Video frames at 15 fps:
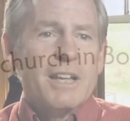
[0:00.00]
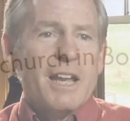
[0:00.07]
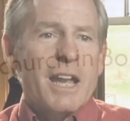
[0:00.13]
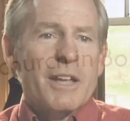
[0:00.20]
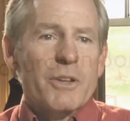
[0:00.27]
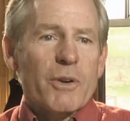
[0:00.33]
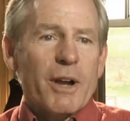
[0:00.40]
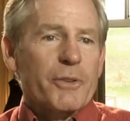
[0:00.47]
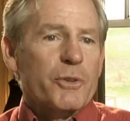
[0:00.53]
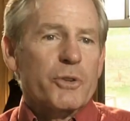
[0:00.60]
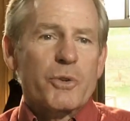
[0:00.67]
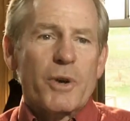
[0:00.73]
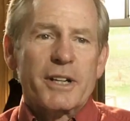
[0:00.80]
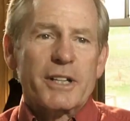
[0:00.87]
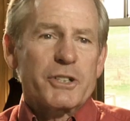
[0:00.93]
and they're out there
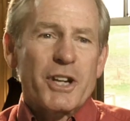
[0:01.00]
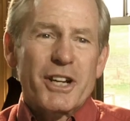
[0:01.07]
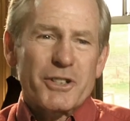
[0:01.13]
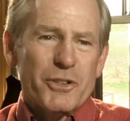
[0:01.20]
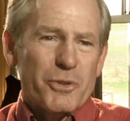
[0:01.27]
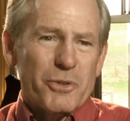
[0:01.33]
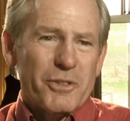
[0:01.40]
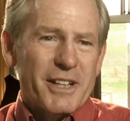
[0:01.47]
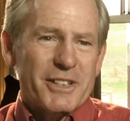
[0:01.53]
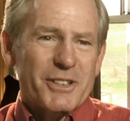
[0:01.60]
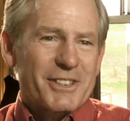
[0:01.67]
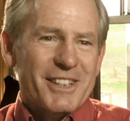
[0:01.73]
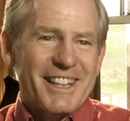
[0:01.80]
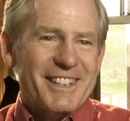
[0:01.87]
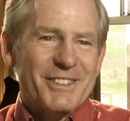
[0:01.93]
trying to change it through
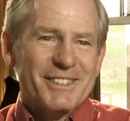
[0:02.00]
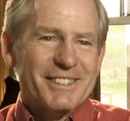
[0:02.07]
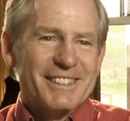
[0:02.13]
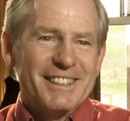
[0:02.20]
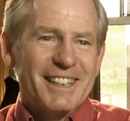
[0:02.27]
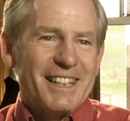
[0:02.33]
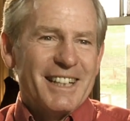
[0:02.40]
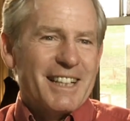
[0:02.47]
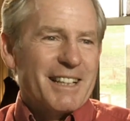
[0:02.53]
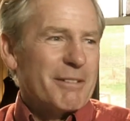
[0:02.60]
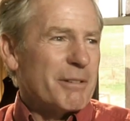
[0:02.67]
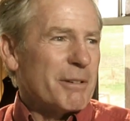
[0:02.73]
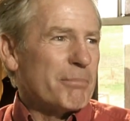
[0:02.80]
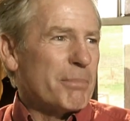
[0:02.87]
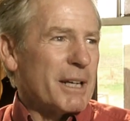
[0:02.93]
legislation.
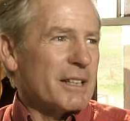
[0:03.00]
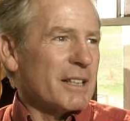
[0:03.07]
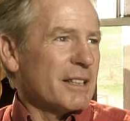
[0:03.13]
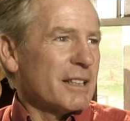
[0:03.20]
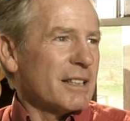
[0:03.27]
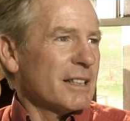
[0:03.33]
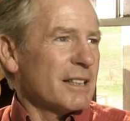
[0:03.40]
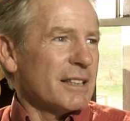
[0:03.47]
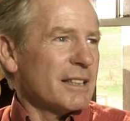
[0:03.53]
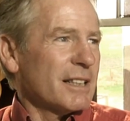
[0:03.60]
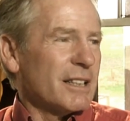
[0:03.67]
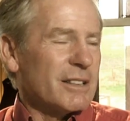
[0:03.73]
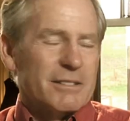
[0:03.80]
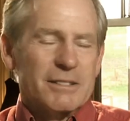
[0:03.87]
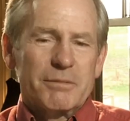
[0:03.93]
But, you
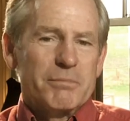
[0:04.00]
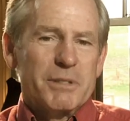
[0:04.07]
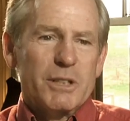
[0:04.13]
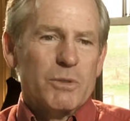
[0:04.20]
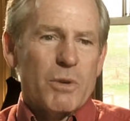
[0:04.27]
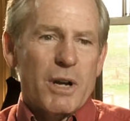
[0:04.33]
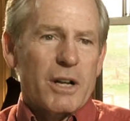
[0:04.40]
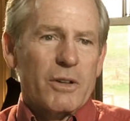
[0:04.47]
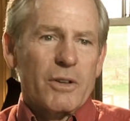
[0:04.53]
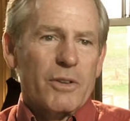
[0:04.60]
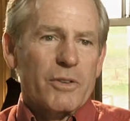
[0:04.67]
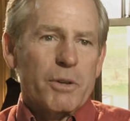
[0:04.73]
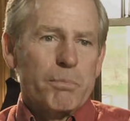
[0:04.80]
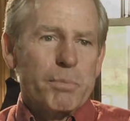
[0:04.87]
know, meanwhile, the